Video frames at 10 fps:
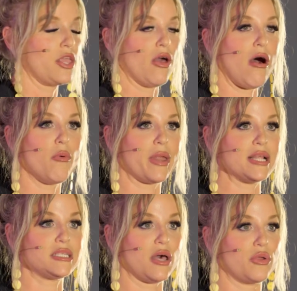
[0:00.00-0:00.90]
Y'all, when
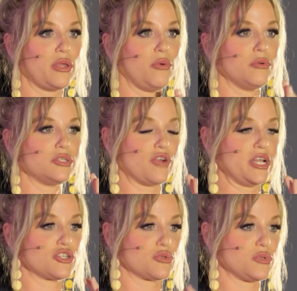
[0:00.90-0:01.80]
I tell you,
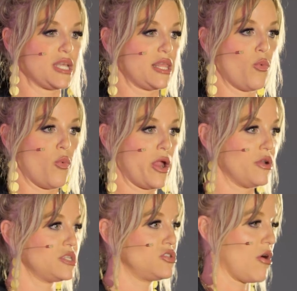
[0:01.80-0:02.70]
strangers will say the
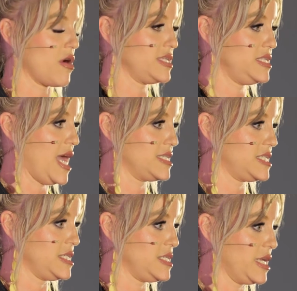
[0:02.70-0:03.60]
weirdest, darkest,
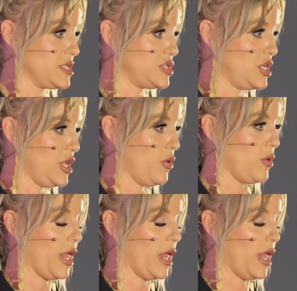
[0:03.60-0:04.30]
nastiest things to you.